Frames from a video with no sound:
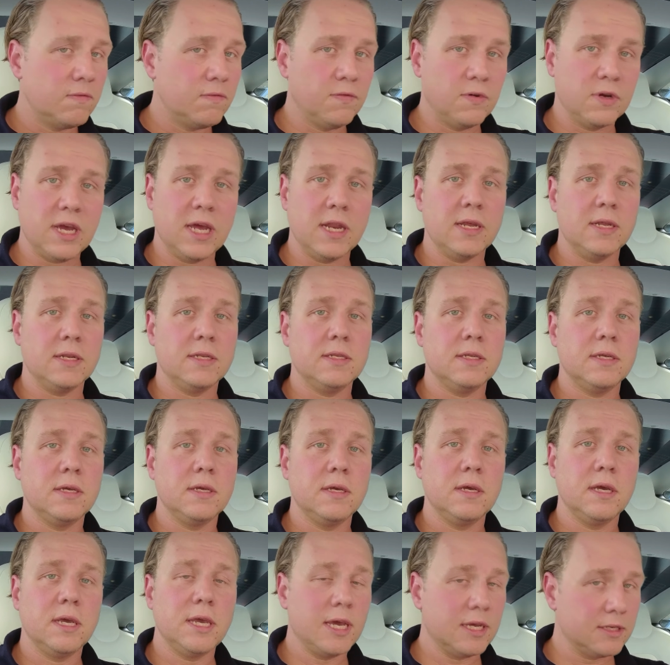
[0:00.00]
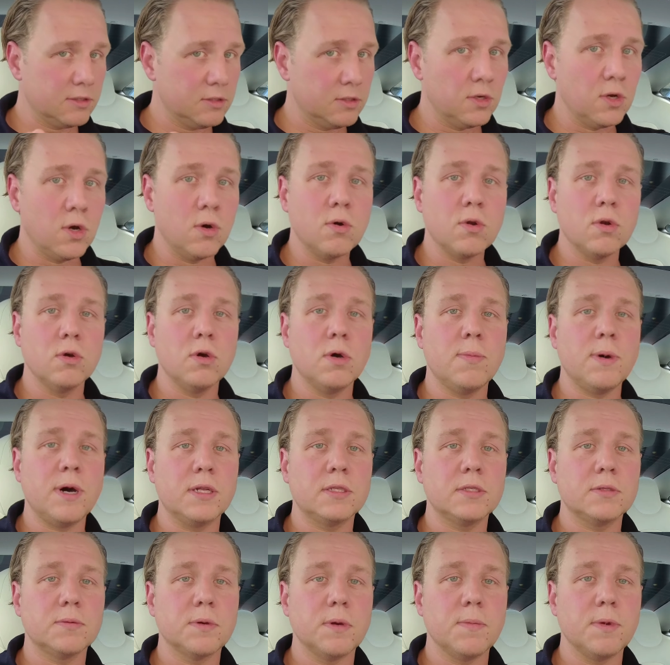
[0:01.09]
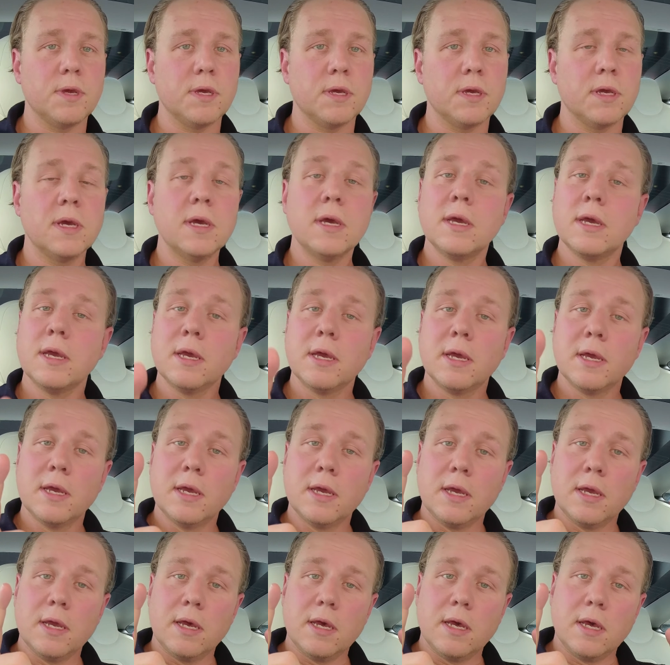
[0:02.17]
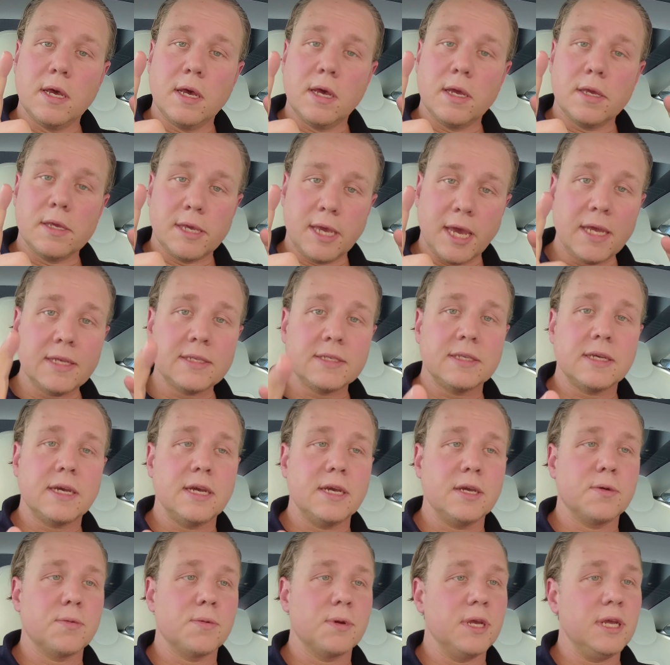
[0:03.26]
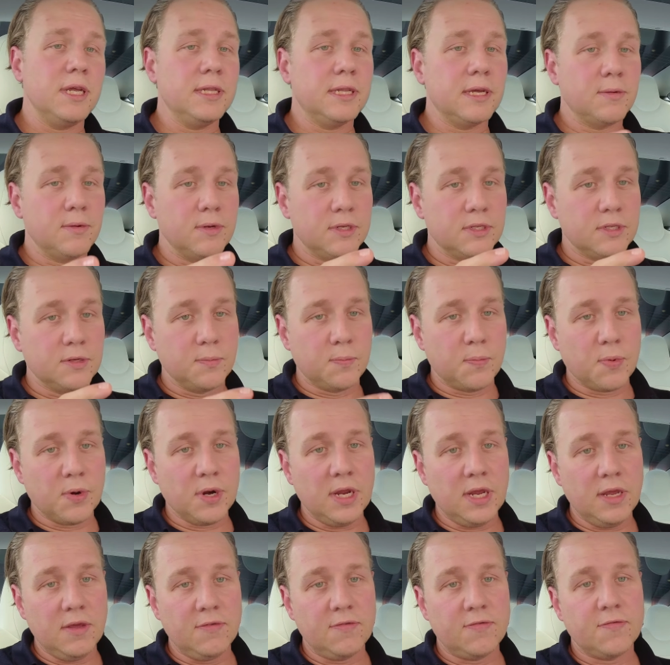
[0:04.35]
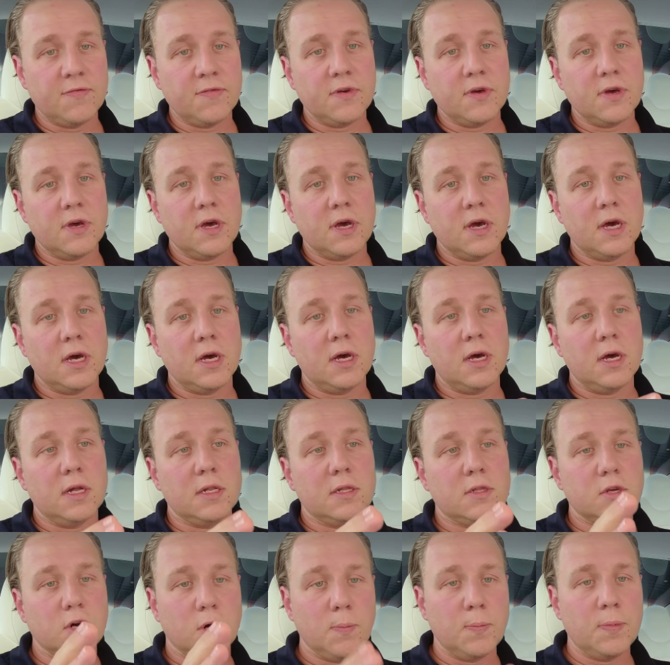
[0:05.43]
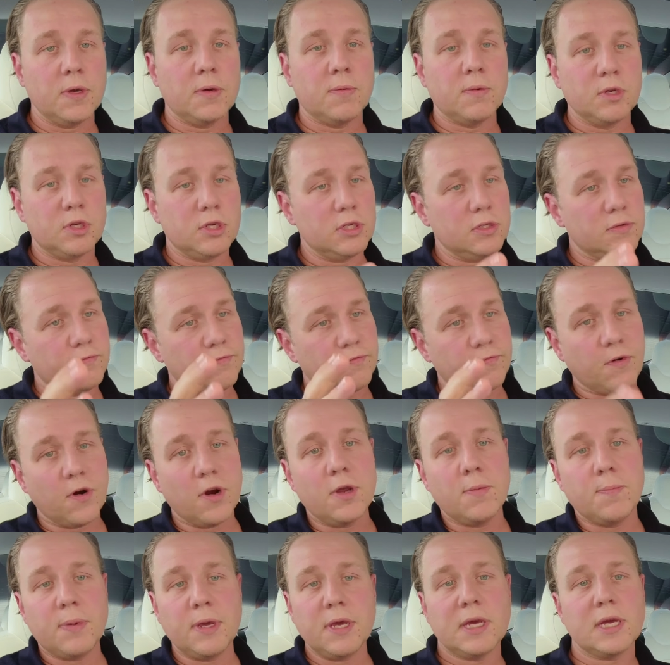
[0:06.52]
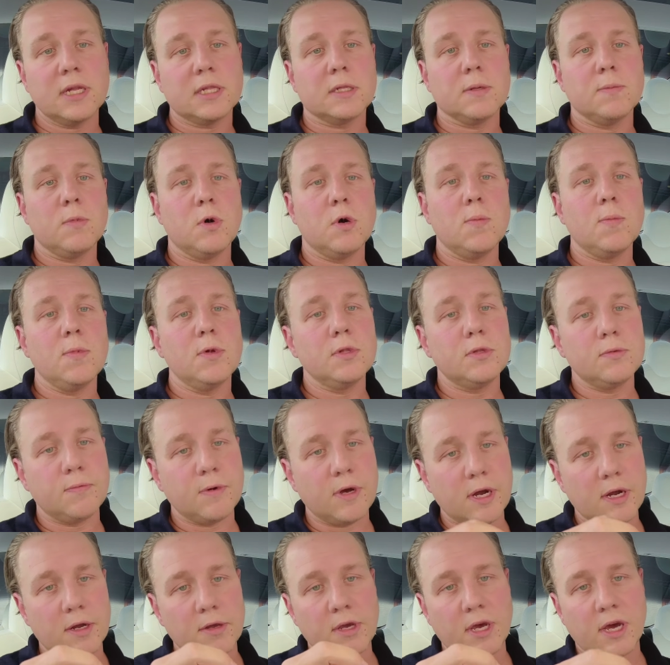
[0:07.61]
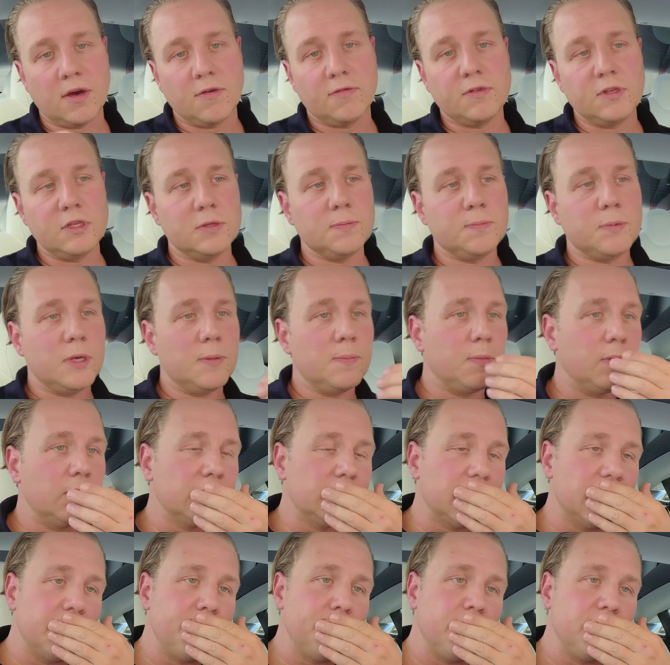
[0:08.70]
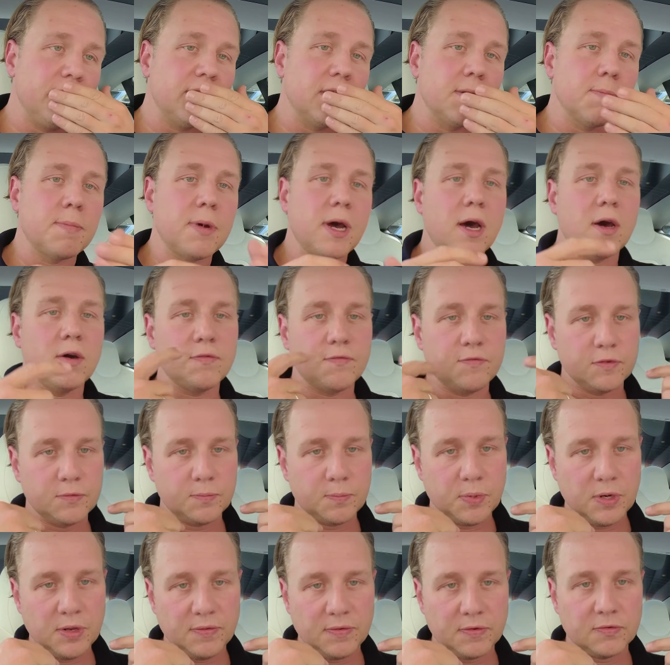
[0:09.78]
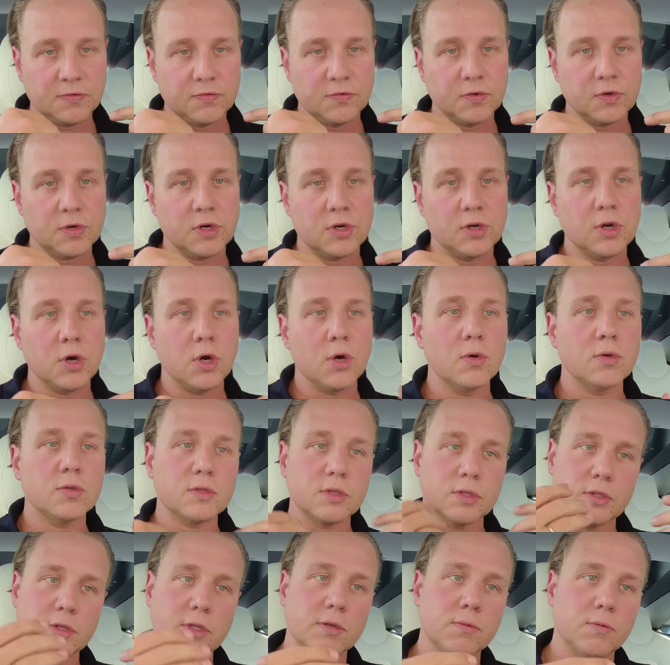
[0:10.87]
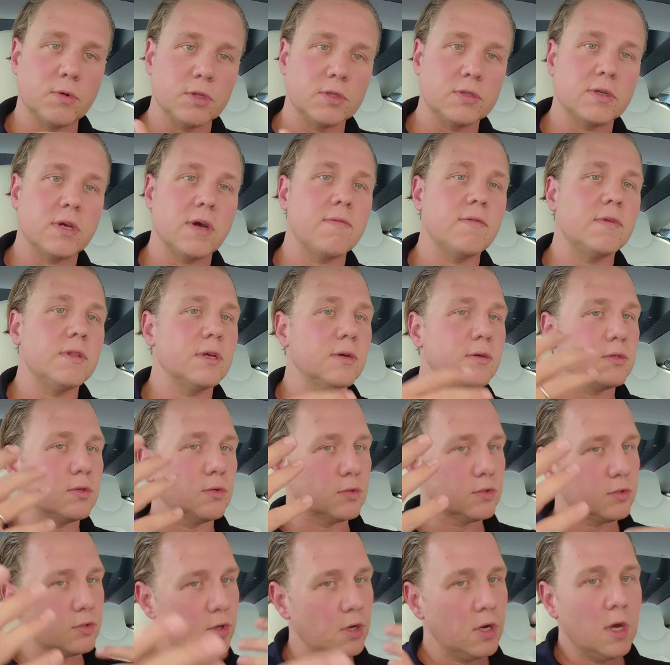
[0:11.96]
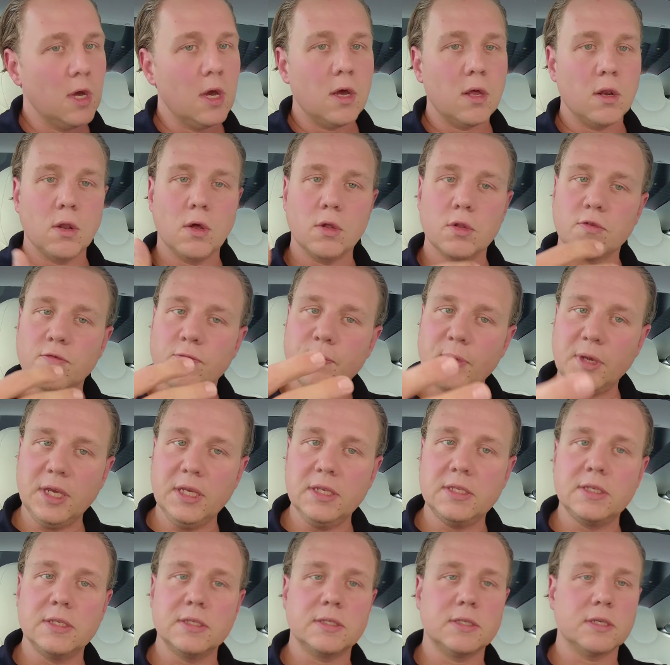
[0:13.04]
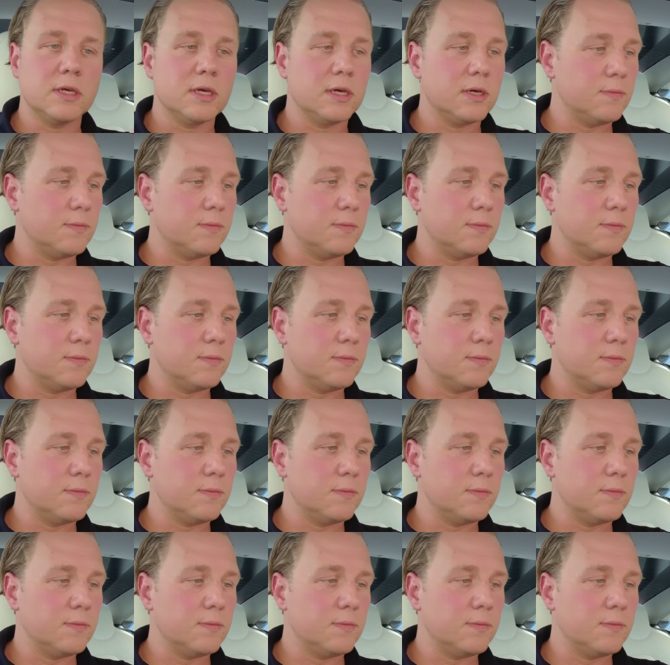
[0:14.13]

forget it. He has no clue about swimming. Yes, I agree. There is the breathe topic, which is very big at the moment, where you have these people taping their mouth and breathing through their nose and whatsoever. There's also a lot of pieces,